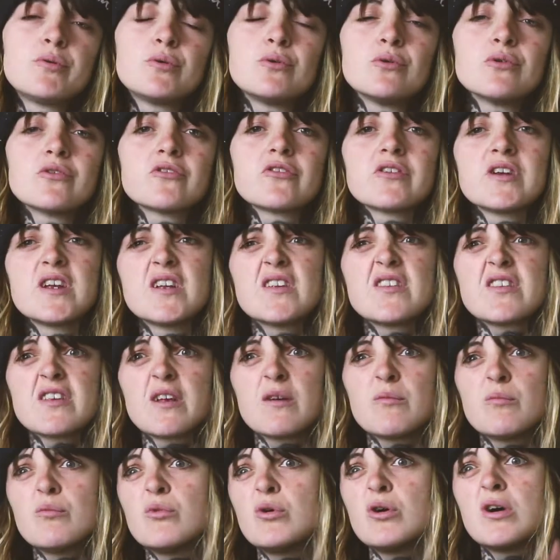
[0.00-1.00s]
portrait of
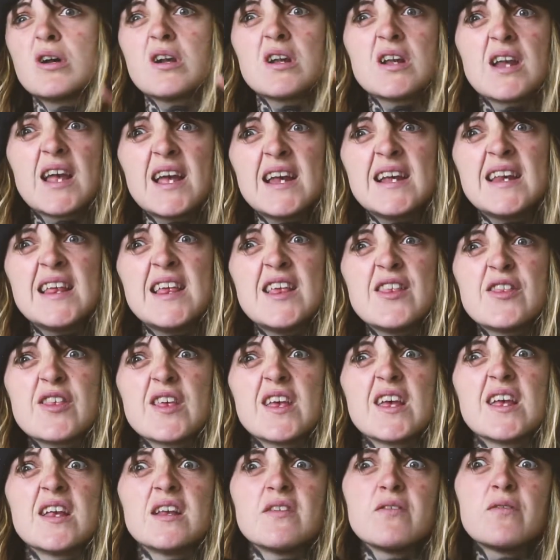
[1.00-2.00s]
someone,
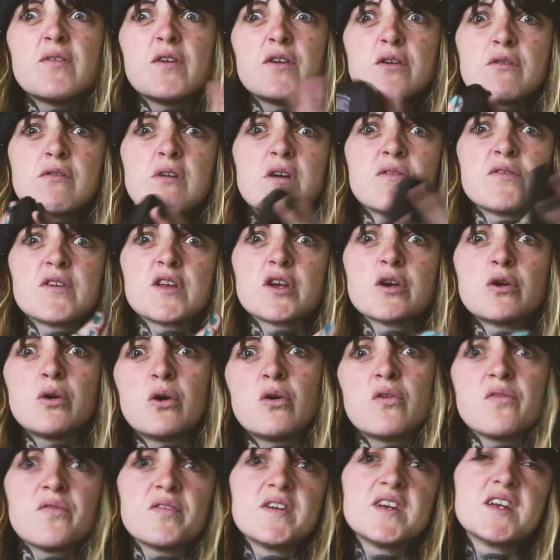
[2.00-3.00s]
anything, photographing a
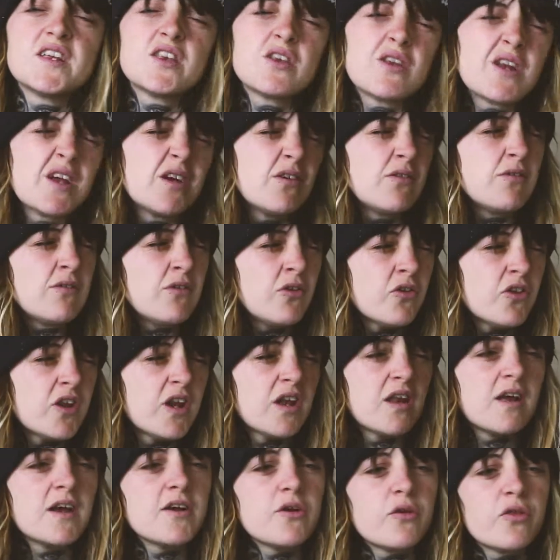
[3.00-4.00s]
coffee, and you're like, oh, the
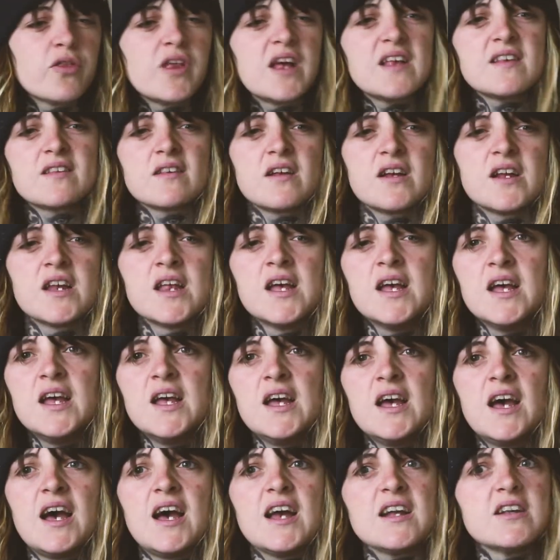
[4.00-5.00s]
light on that side.
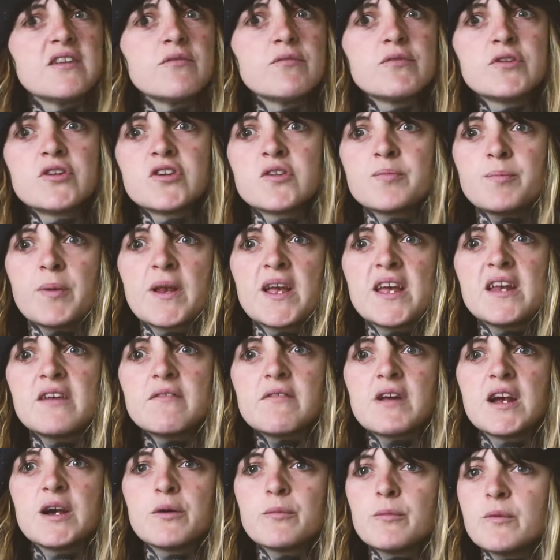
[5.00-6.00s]
And just playing
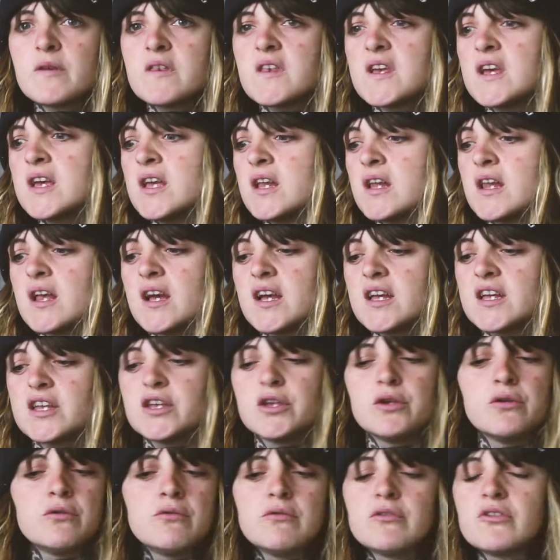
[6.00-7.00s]
around with it,
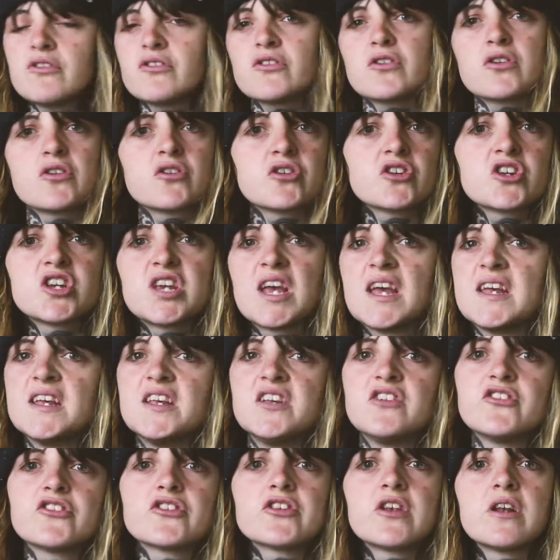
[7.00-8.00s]
like, you just
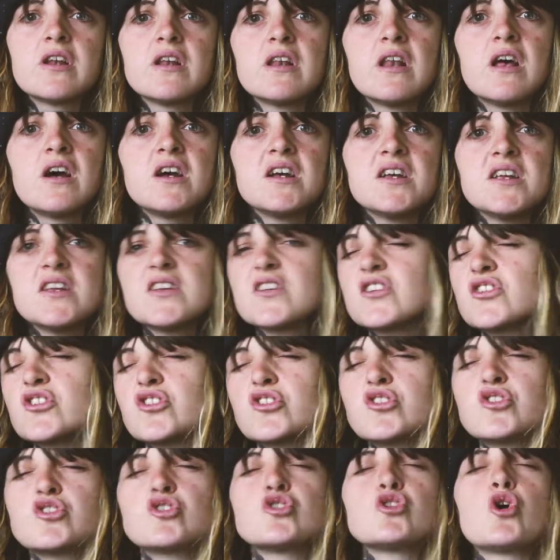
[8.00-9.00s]
change the light
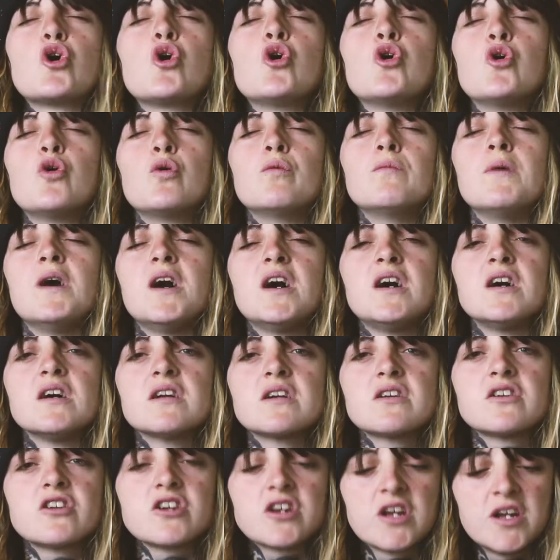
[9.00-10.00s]
so
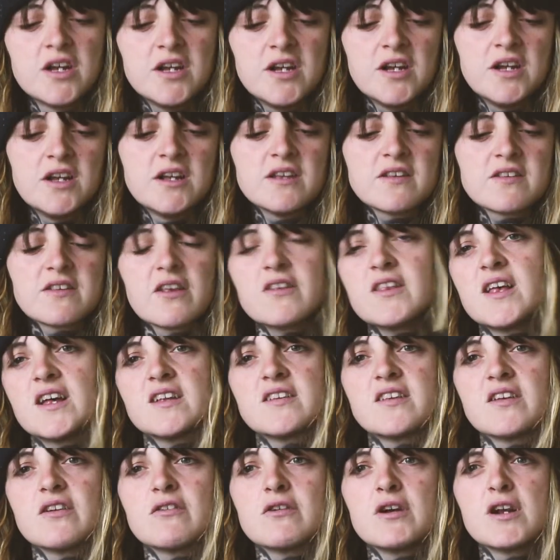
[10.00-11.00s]
much. So
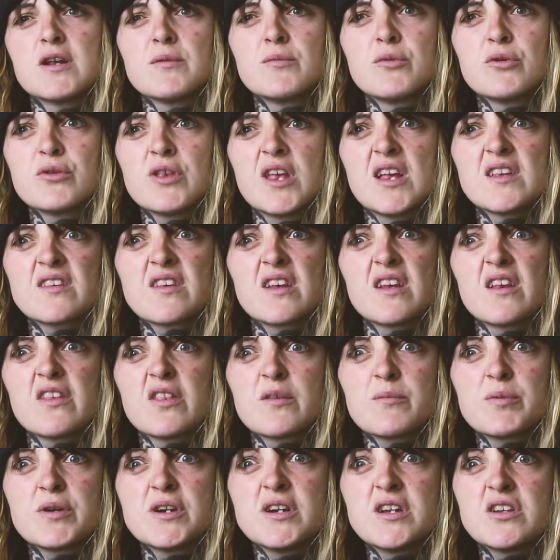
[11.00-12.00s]
that's incredible. That's
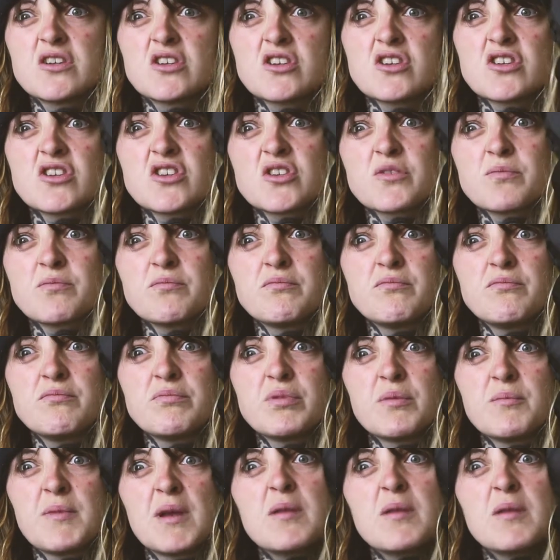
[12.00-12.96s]
another purchase. But